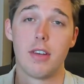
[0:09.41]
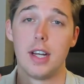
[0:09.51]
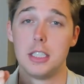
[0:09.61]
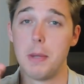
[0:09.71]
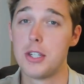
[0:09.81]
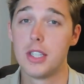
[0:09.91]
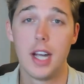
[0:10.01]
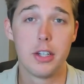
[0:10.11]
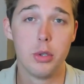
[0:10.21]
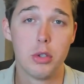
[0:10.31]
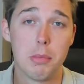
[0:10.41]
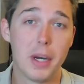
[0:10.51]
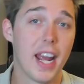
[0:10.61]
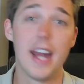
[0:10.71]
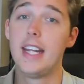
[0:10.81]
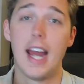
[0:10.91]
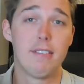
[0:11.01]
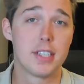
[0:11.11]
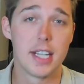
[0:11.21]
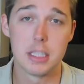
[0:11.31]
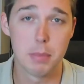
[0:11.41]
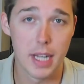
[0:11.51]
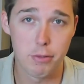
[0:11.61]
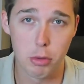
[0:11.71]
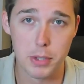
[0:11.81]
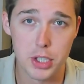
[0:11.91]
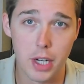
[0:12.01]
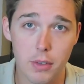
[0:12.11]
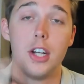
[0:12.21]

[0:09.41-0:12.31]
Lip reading: especially on Google, but any advertising platform in general.